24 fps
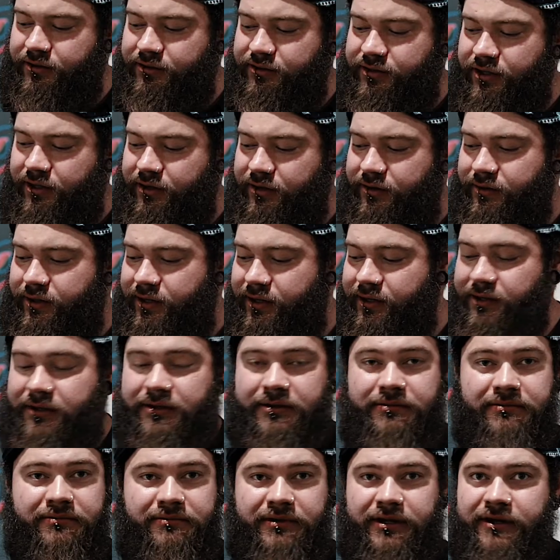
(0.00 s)
So
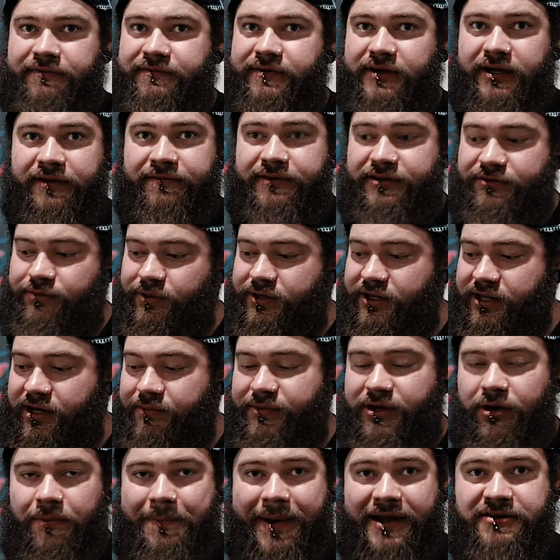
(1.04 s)
if it's one of them,
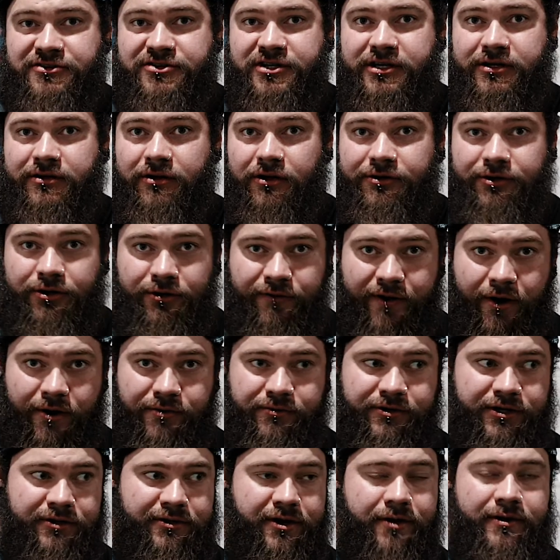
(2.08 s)
you're benching on your own,
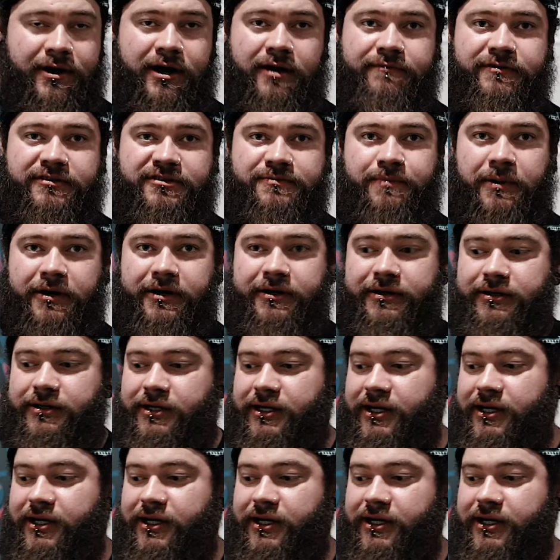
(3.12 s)
you don't have a spotter,